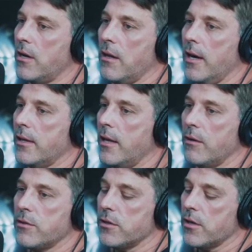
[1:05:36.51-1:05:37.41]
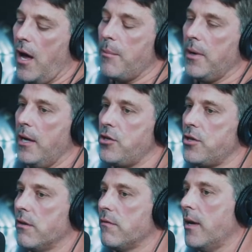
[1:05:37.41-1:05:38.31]
I liked that it's this
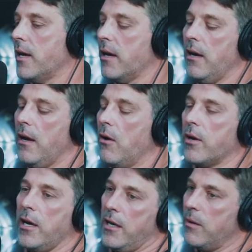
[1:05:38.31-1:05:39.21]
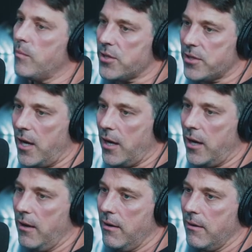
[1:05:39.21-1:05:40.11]
combination of like, okay, you give them a
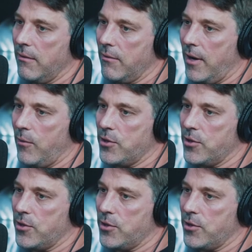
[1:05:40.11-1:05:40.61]
stick, right?